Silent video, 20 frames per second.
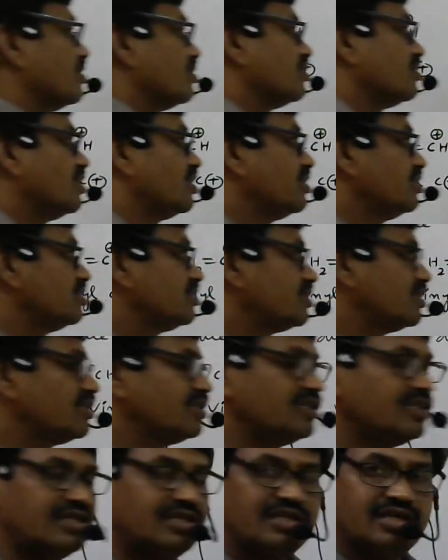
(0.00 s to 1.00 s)
That is
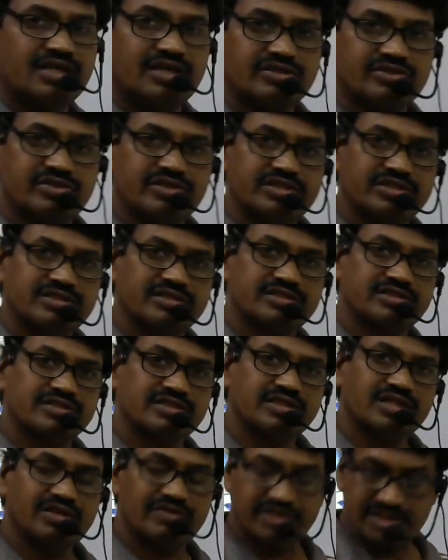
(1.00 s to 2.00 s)
resonance.
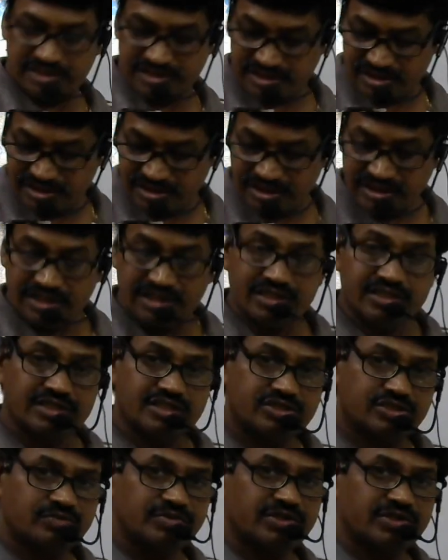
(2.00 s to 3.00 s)
Otherwise there
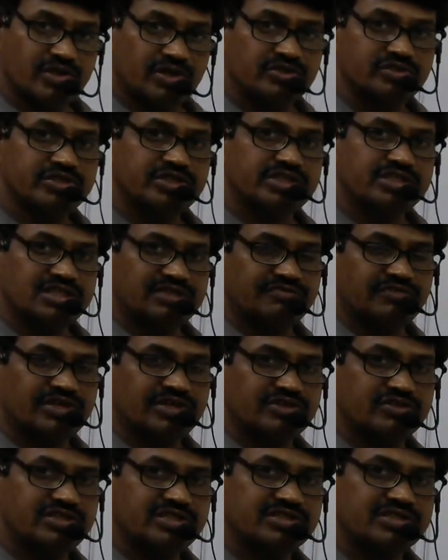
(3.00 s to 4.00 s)
should be conjugation. For
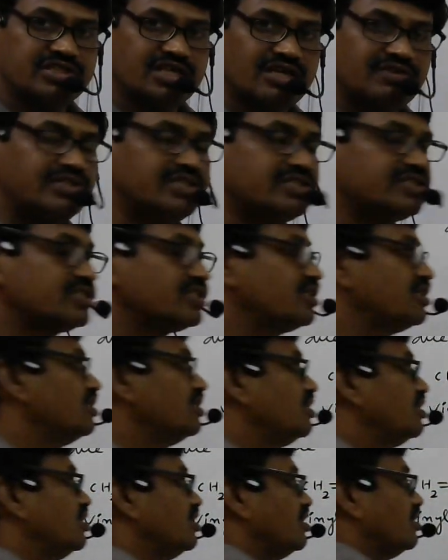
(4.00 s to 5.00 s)
resonance always
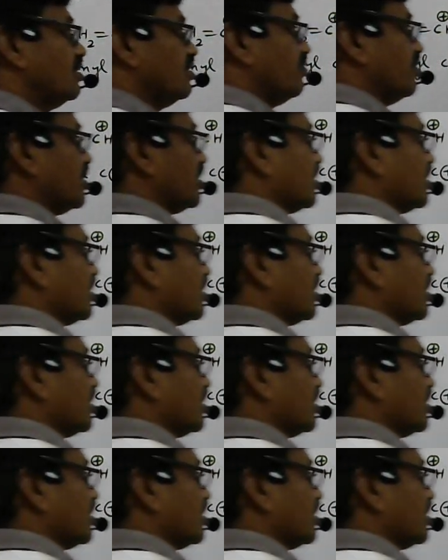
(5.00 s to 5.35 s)
one